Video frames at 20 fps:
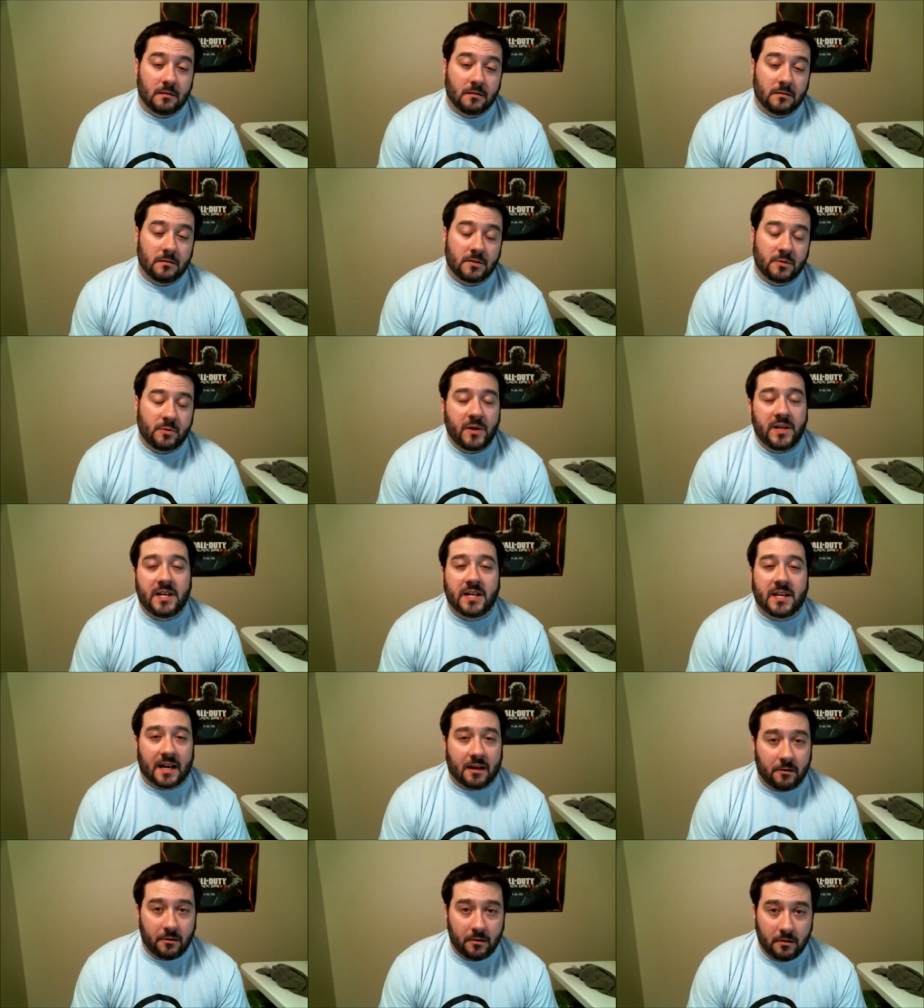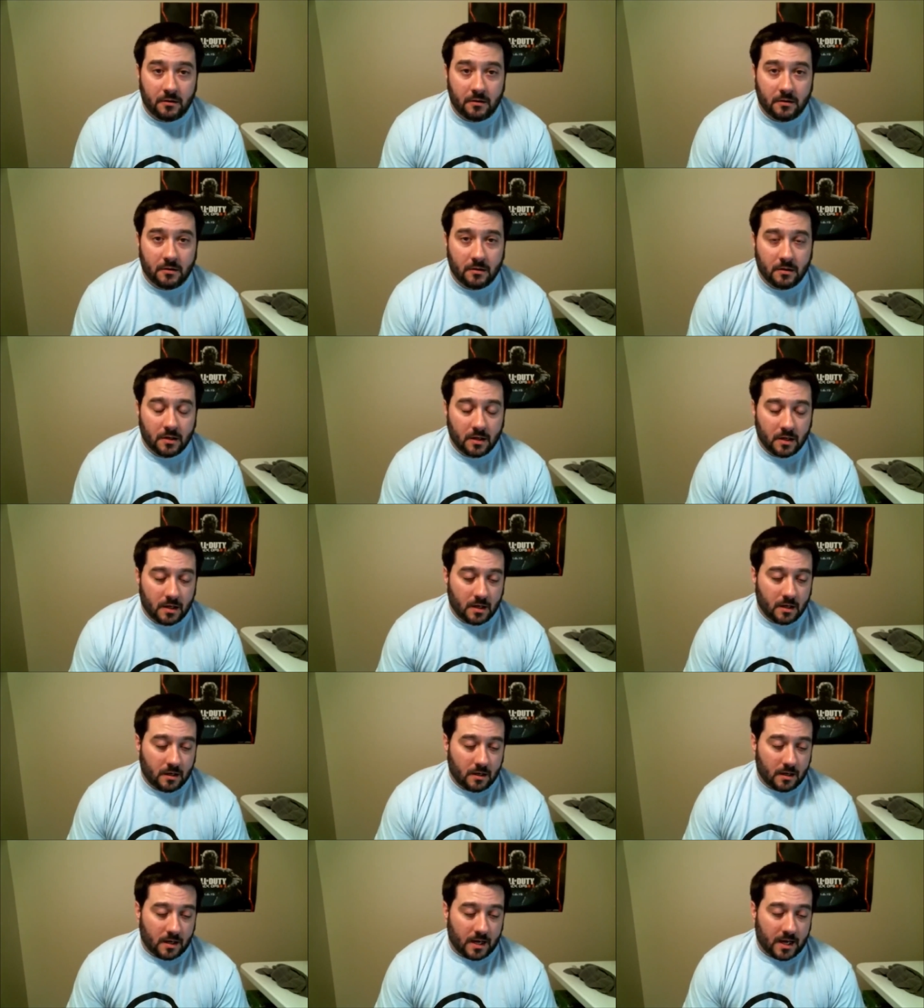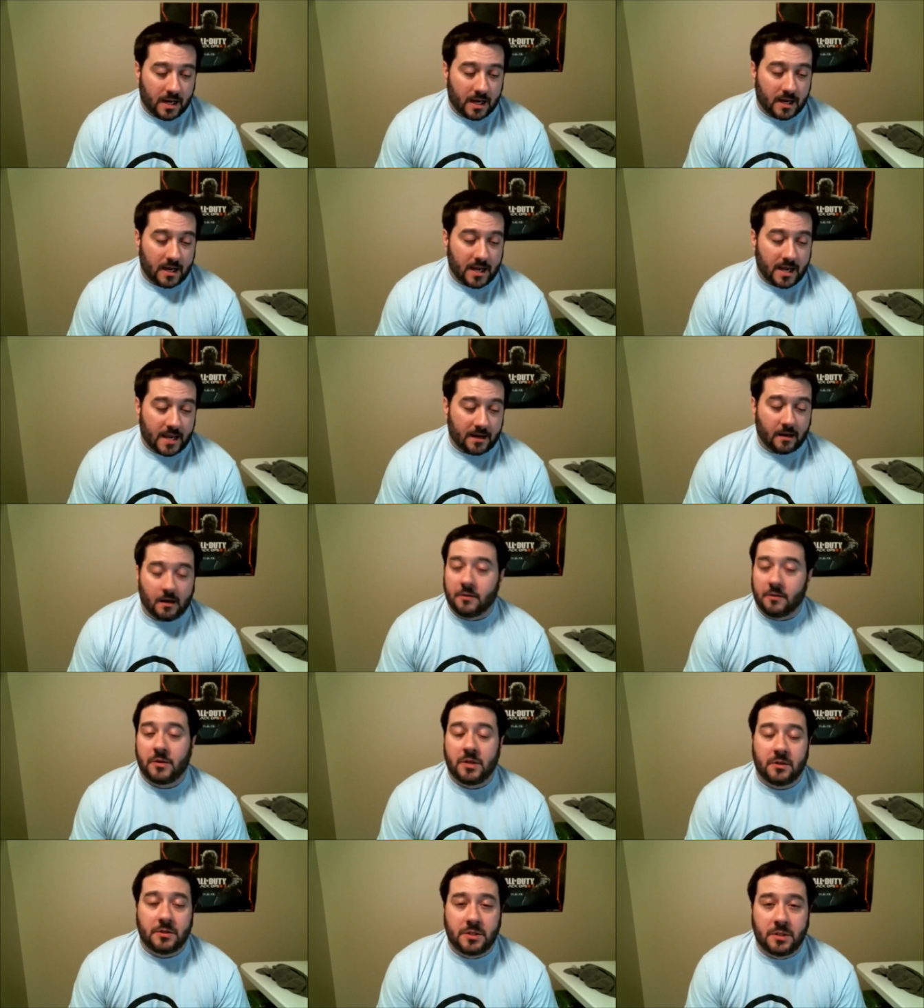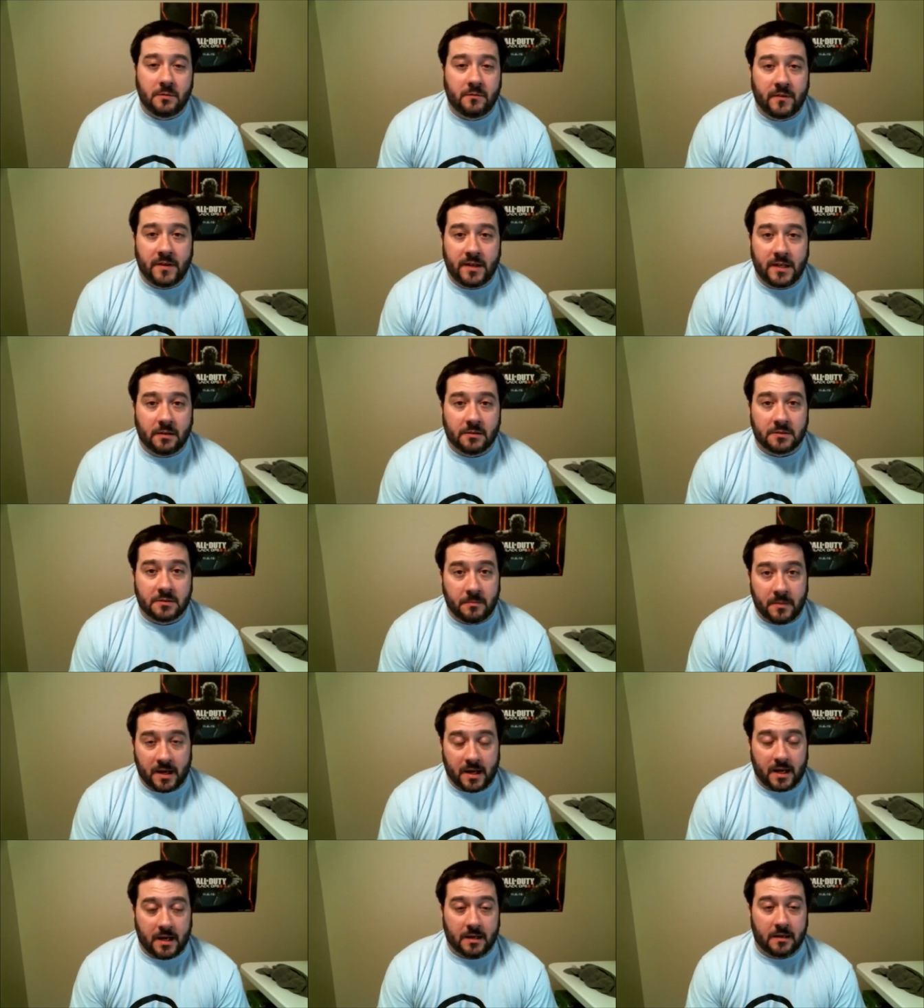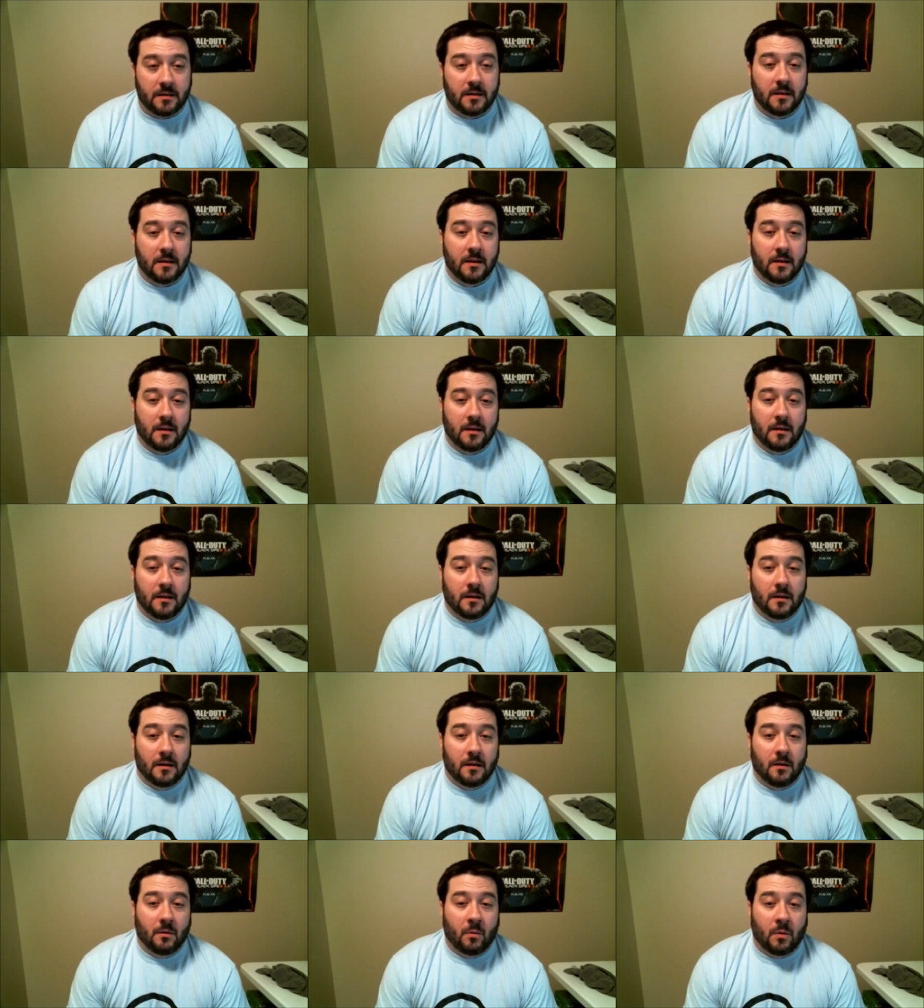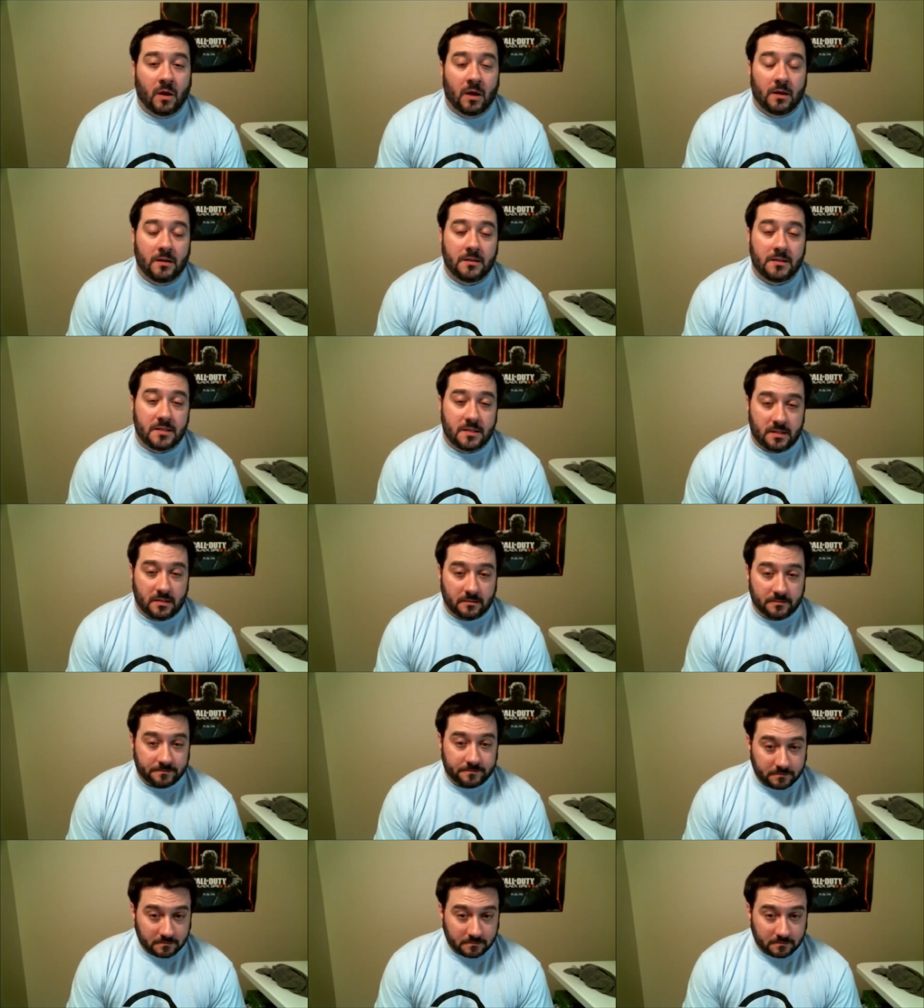tweeted out and had other YouTube videos made, was